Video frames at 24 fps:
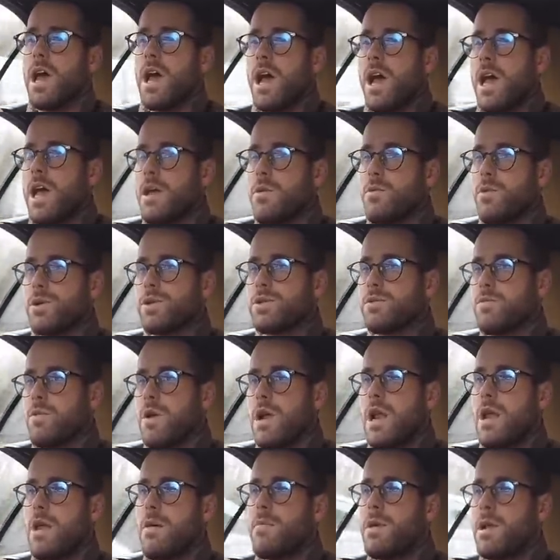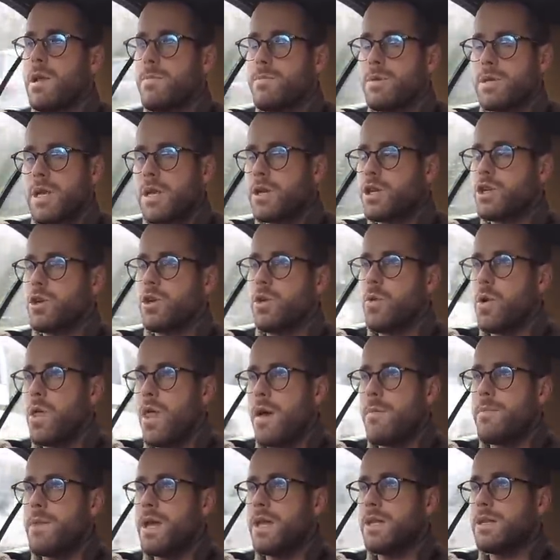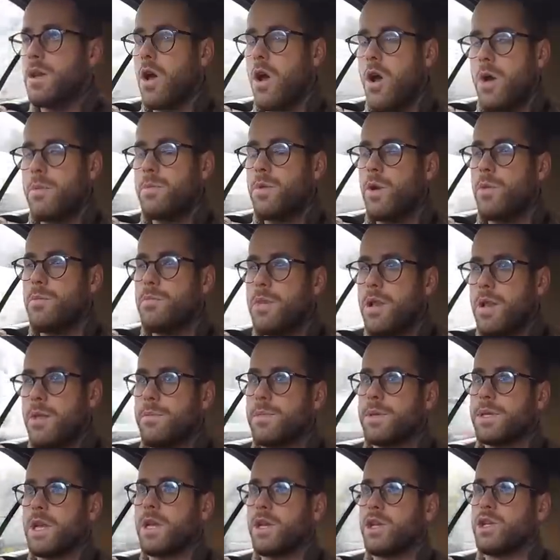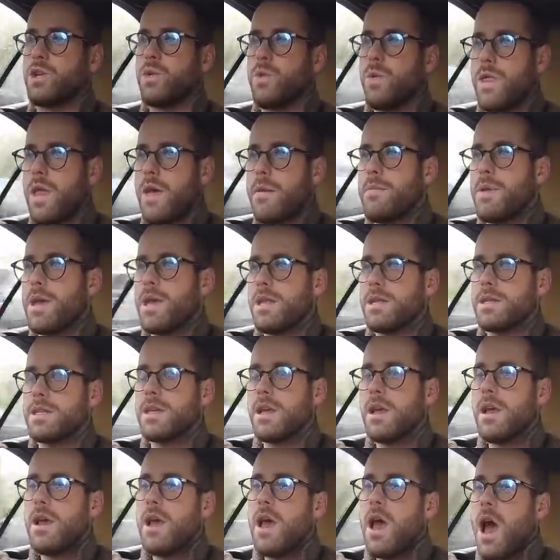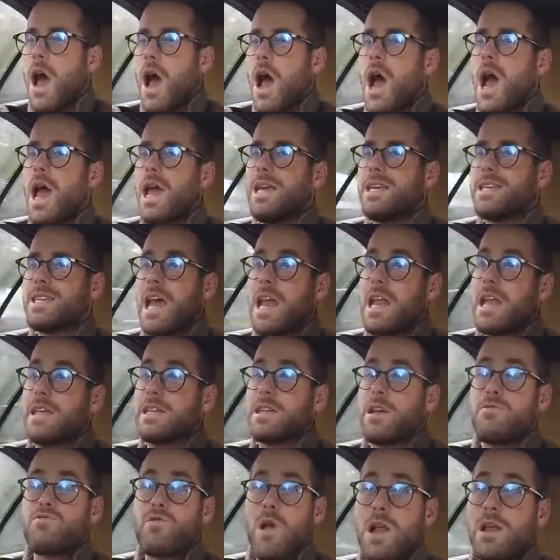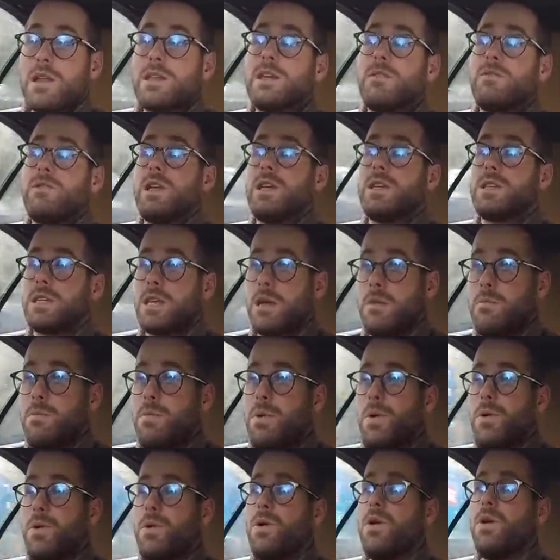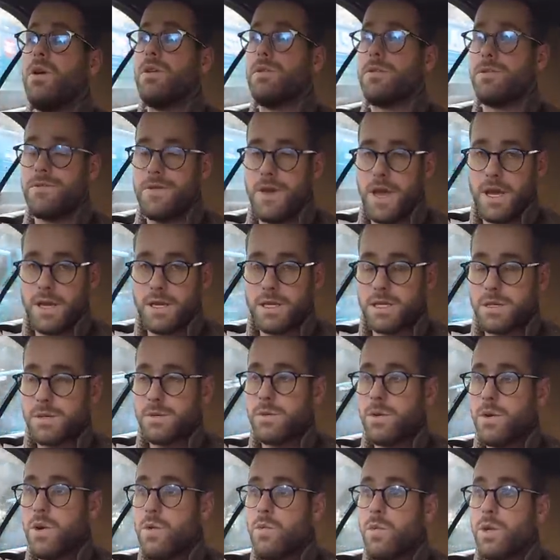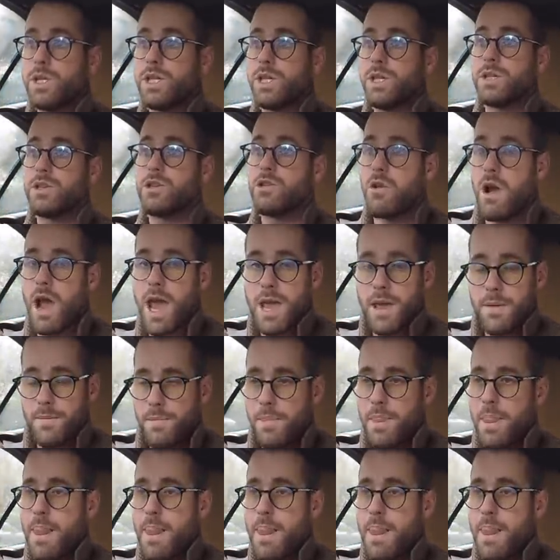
He wasn't really a million percent sure what that means. I'm not a million percent sure what that means. Uh, he said it's a relatively simple fix, which is great.